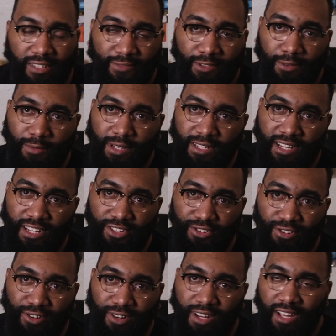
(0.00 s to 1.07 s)
If you're a
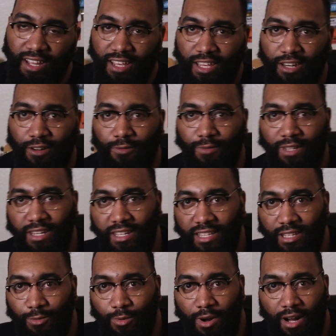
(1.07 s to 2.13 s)
retoucher, you don't really
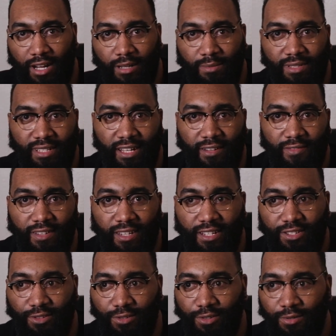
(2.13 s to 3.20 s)
need the Wacom stuff
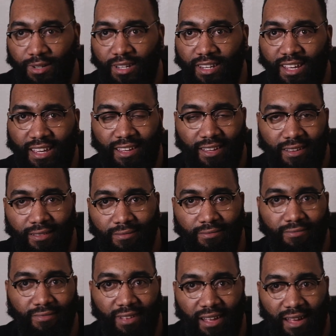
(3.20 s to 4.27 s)
unless you're doing like
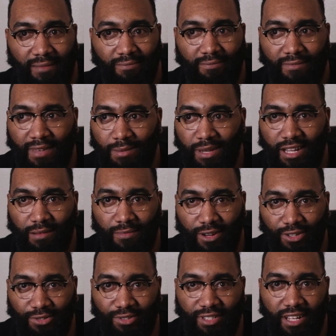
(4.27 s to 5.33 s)
maybe
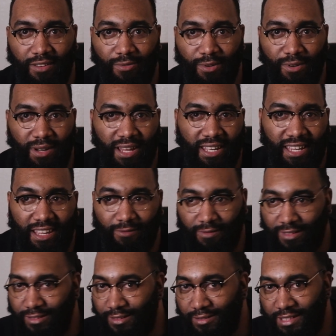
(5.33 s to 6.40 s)
commercial stuff where you got to get
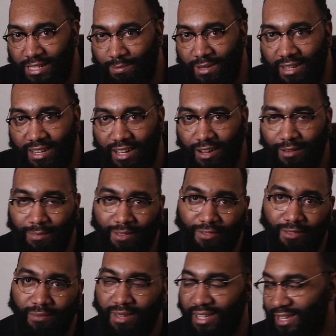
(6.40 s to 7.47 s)
real deep in there. But
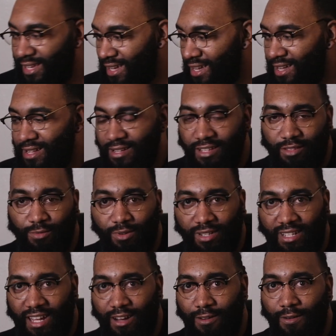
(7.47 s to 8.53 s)
for me, this
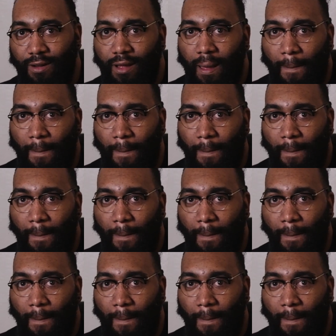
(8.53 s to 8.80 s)
worked out.